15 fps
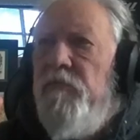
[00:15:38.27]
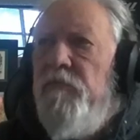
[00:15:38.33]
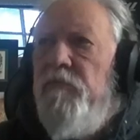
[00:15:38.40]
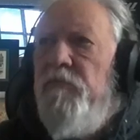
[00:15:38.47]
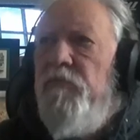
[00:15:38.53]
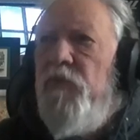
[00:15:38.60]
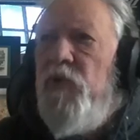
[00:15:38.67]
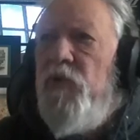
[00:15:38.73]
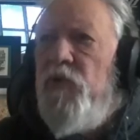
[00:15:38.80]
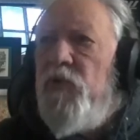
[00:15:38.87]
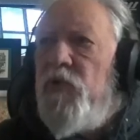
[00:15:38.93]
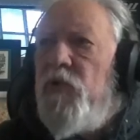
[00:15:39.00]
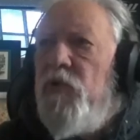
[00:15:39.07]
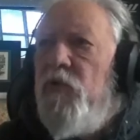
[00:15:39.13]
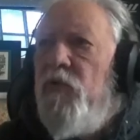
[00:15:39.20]

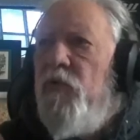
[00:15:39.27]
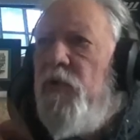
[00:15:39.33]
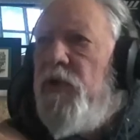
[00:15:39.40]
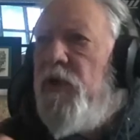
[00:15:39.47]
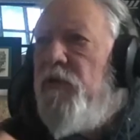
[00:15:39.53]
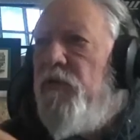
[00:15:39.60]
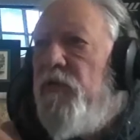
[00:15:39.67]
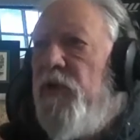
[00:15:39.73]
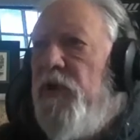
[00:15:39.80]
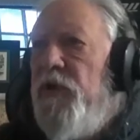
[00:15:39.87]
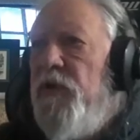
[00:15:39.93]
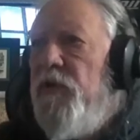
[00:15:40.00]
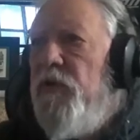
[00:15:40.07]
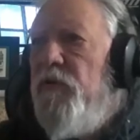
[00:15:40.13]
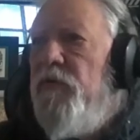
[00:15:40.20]
musical whatever I
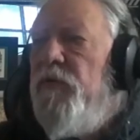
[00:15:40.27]
do.